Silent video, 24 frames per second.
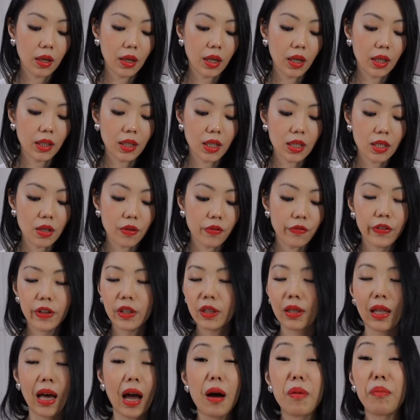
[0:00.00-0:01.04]
it doesn't
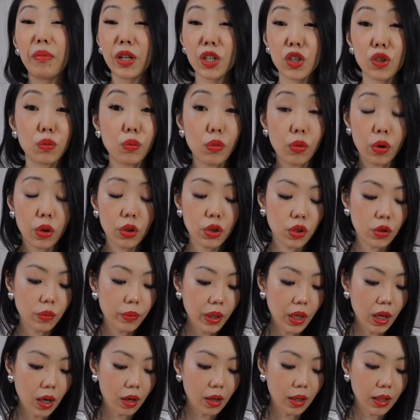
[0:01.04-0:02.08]
fit that much more, to
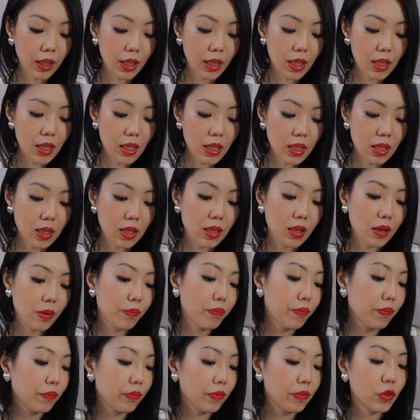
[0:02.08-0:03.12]
be honest.
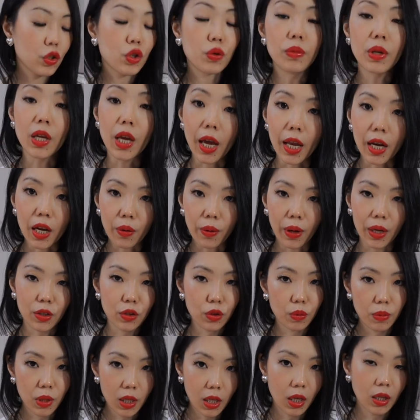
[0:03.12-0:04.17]
To me, anyway.
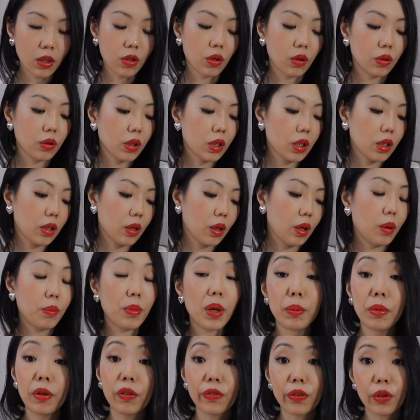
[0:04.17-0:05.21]
To me, they don't. Uh,
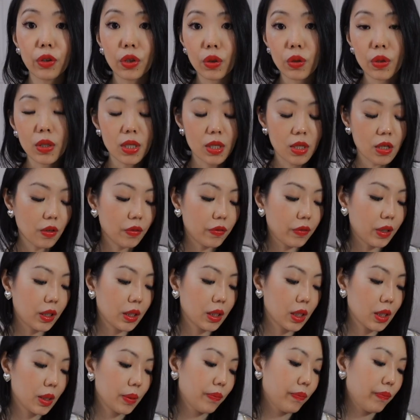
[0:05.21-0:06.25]
maybe for you, it's
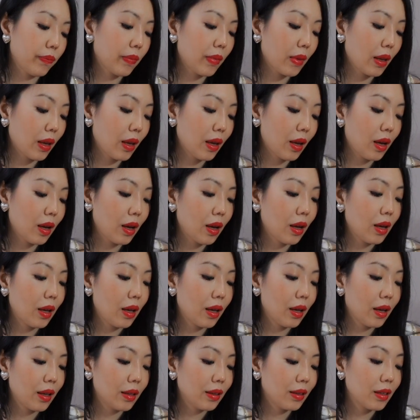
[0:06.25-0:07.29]
different.
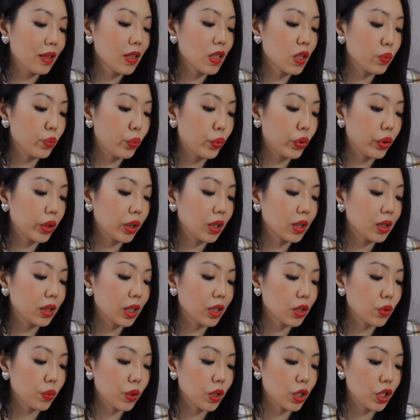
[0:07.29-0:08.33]
This boy
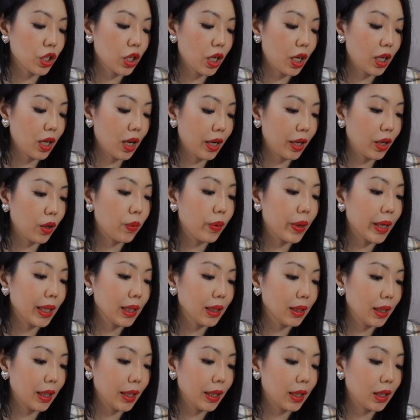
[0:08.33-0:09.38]
clutch with chain I
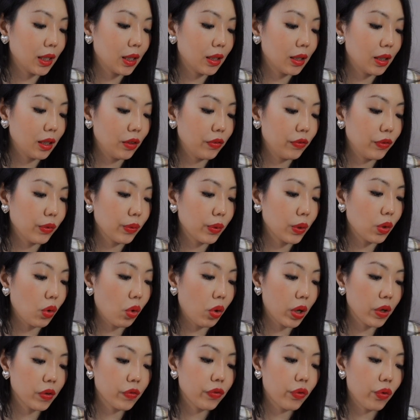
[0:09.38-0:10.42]
quite like. If you were
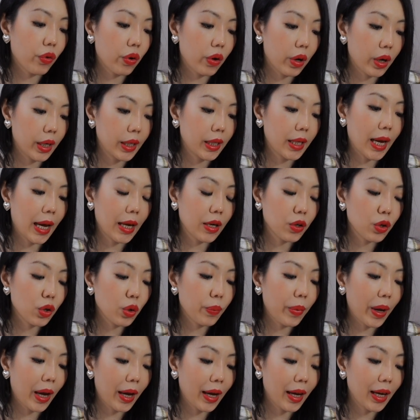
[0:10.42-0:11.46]
going for a nano
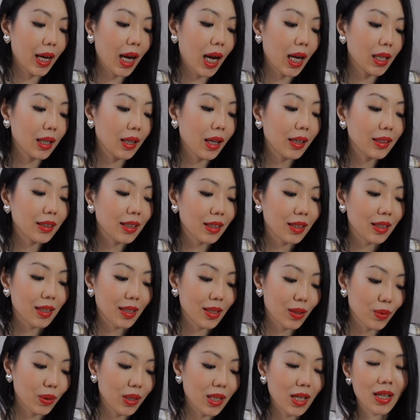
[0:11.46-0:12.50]
bag, I like that
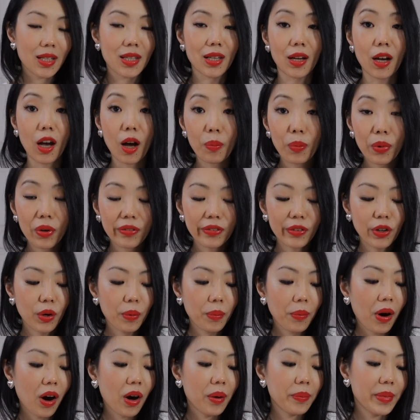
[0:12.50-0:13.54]
this one has a couple of
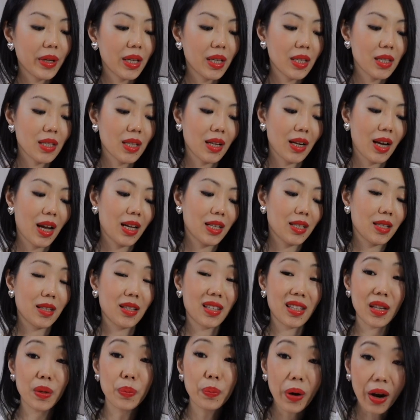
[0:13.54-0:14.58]
compartments. It has a
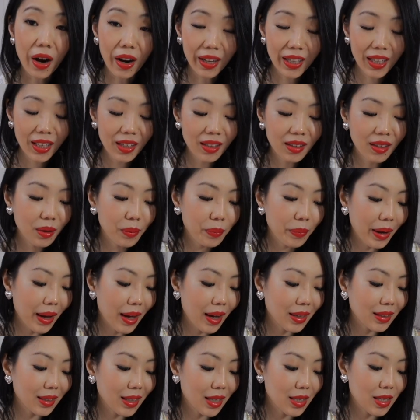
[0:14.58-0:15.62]
zip pocket in the
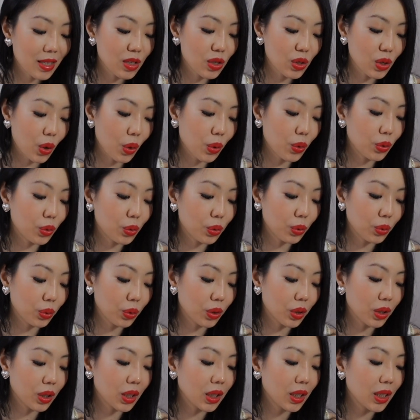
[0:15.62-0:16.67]
back. That's so
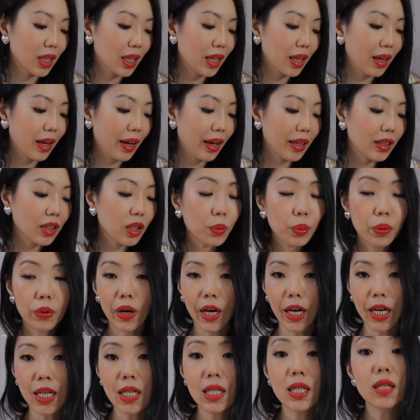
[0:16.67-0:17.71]
cool. And the
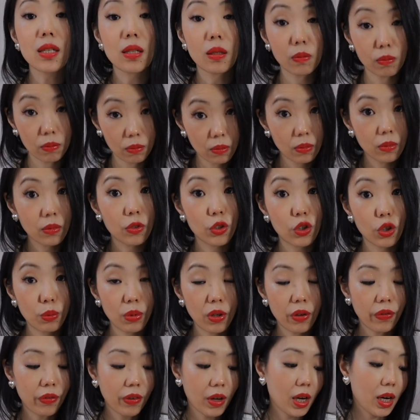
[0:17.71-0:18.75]
price, to
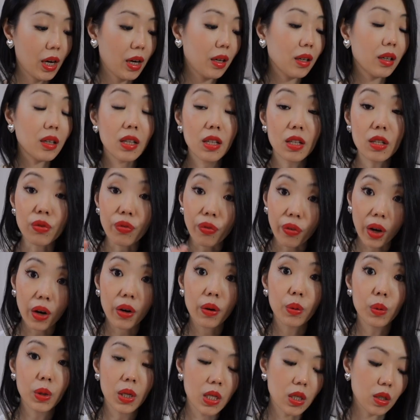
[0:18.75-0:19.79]
be fair, is
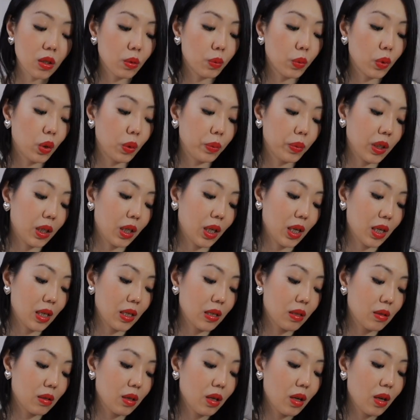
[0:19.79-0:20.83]
very reasonable
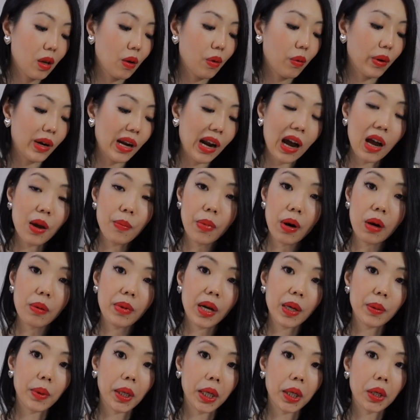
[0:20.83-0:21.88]
because when I bought
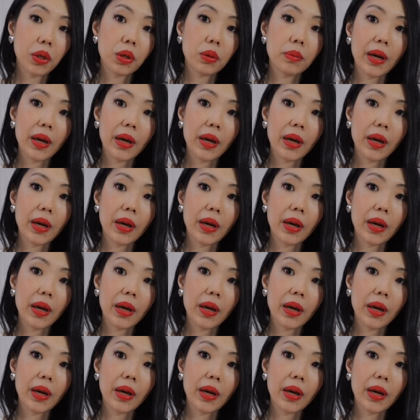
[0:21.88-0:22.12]
my micro